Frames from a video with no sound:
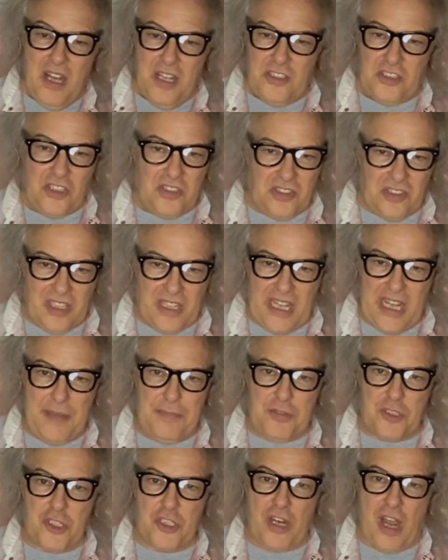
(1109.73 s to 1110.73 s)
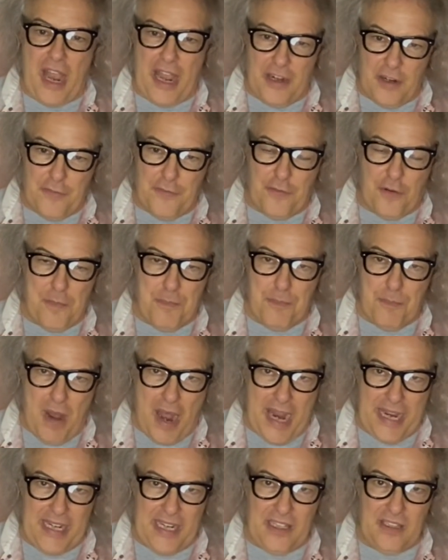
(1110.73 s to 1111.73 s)
just to keep China from
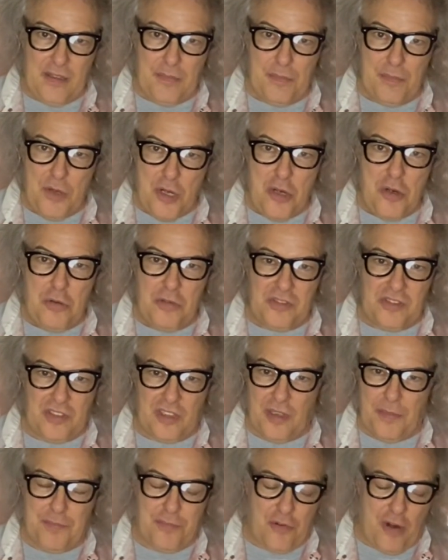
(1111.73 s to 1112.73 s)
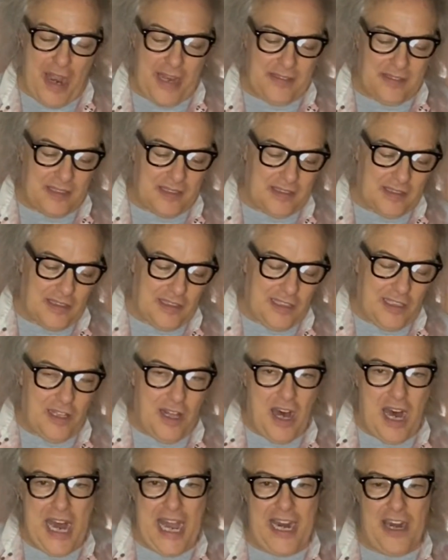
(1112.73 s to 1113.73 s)
mining the moon so the price is a little
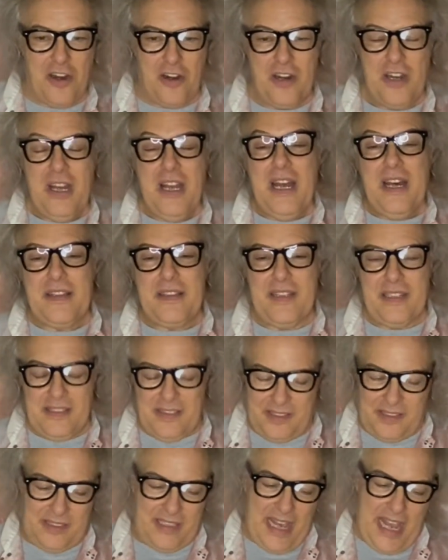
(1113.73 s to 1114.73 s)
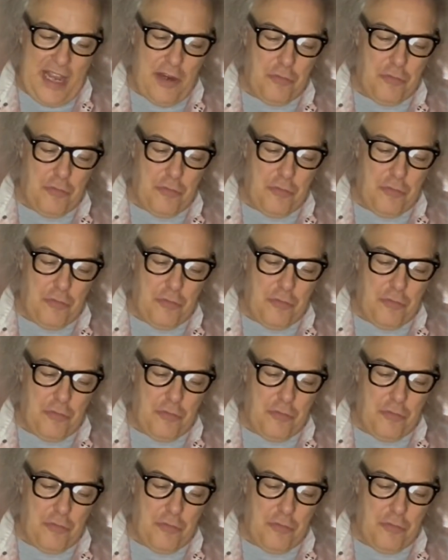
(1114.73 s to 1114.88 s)
higher than, say,